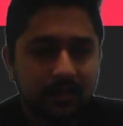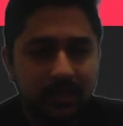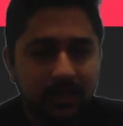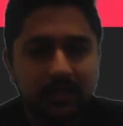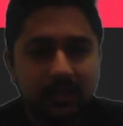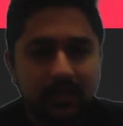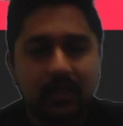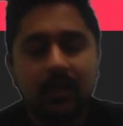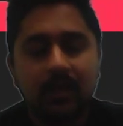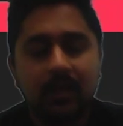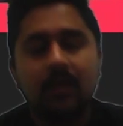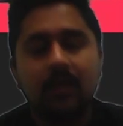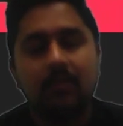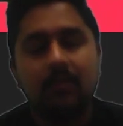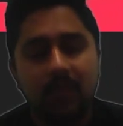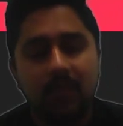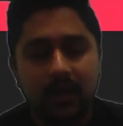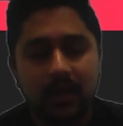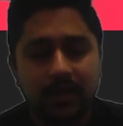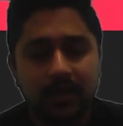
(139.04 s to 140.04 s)
in the
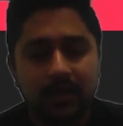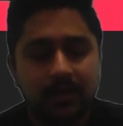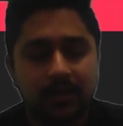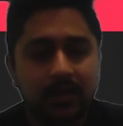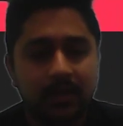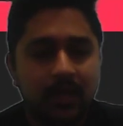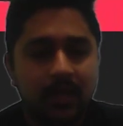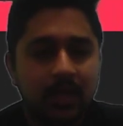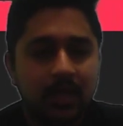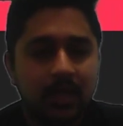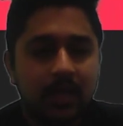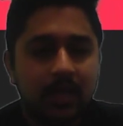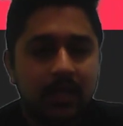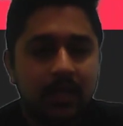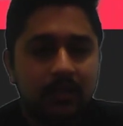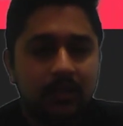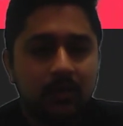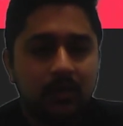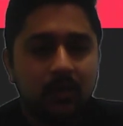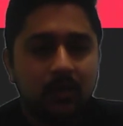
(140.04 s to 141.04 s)
market.
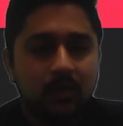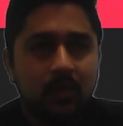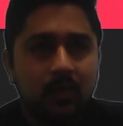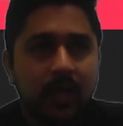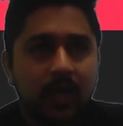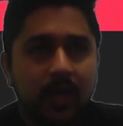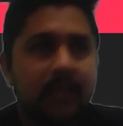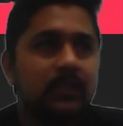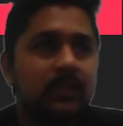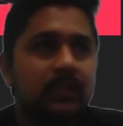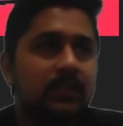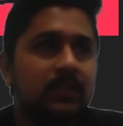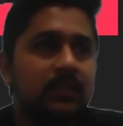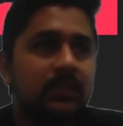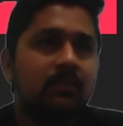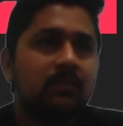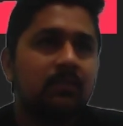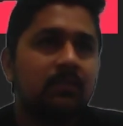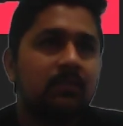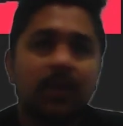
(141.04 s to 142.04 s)
So
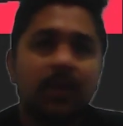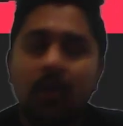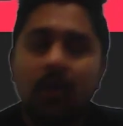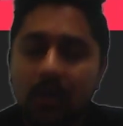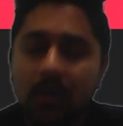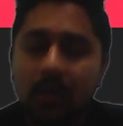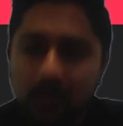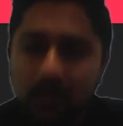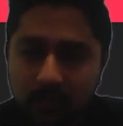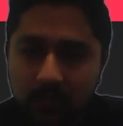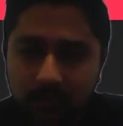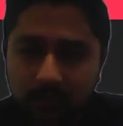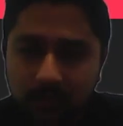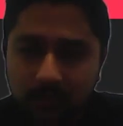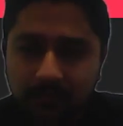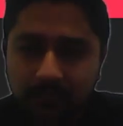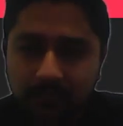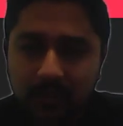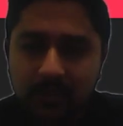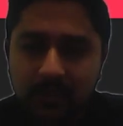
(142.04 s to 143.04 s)
as we all
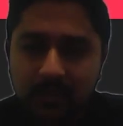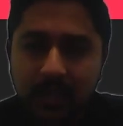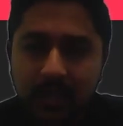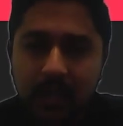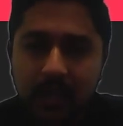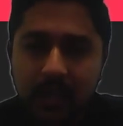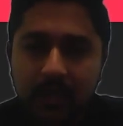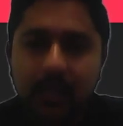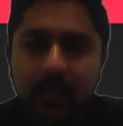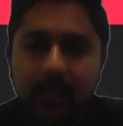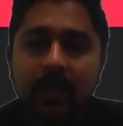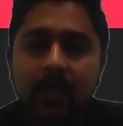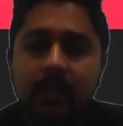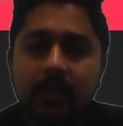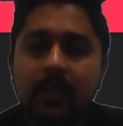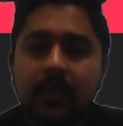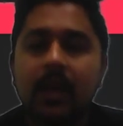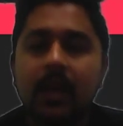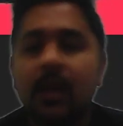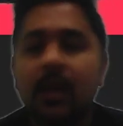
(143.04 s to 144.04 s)
know that
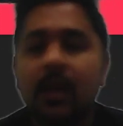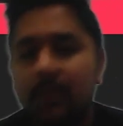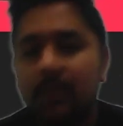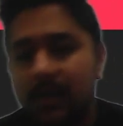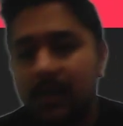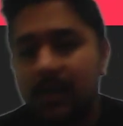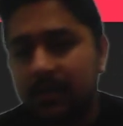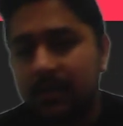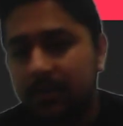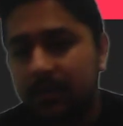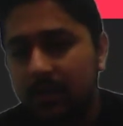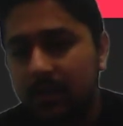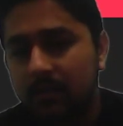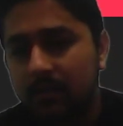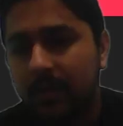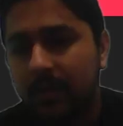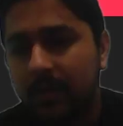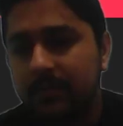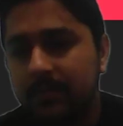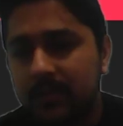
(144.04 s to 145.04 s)
there are multiple
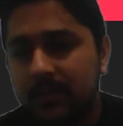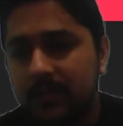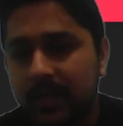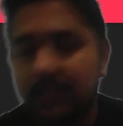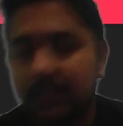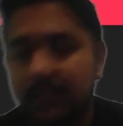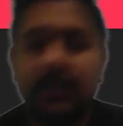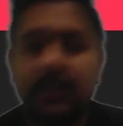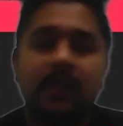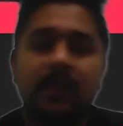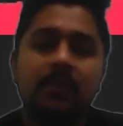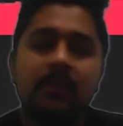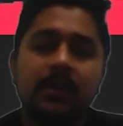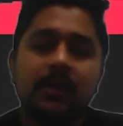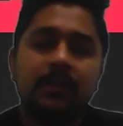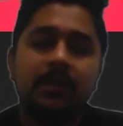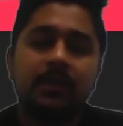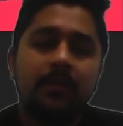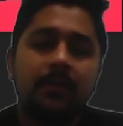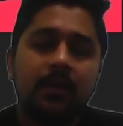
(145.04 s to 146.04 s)
websites, there are
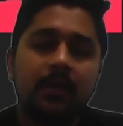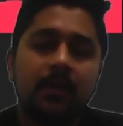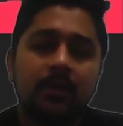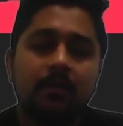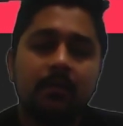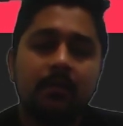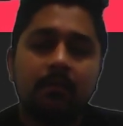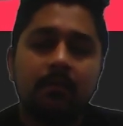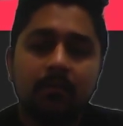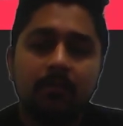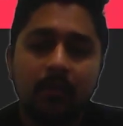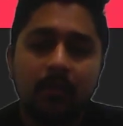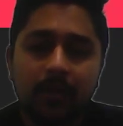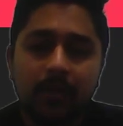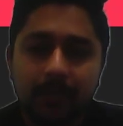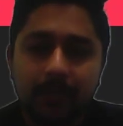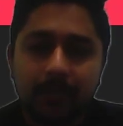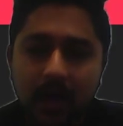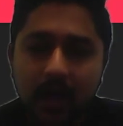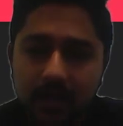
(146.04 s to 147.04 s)
multiple
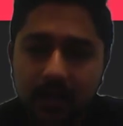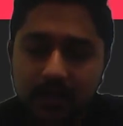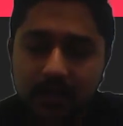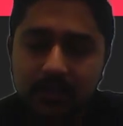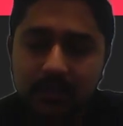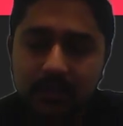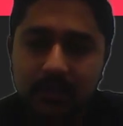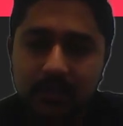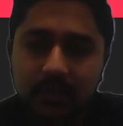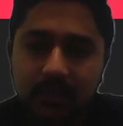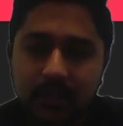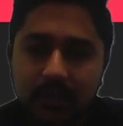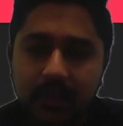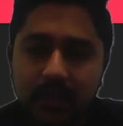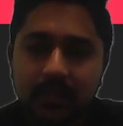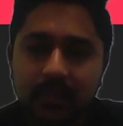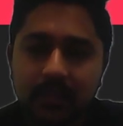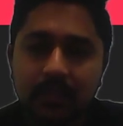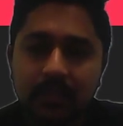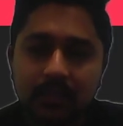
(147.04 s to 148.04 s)
property partners
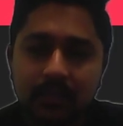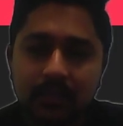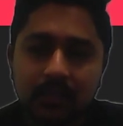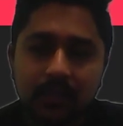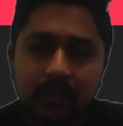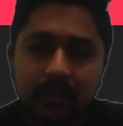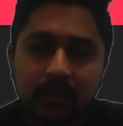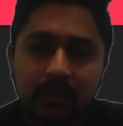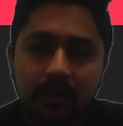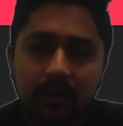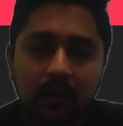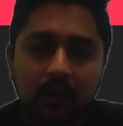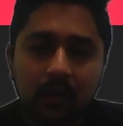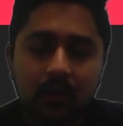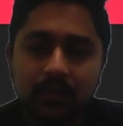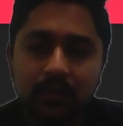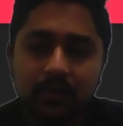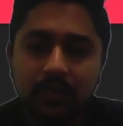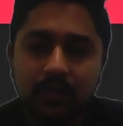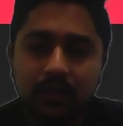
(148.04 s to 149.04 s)
in the
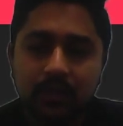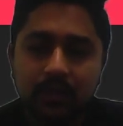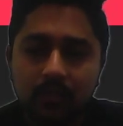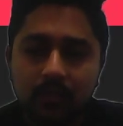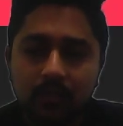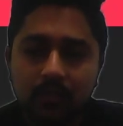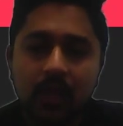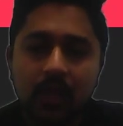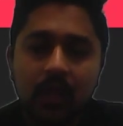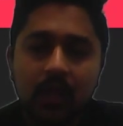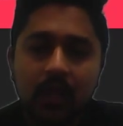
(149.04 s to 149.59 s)
across the globe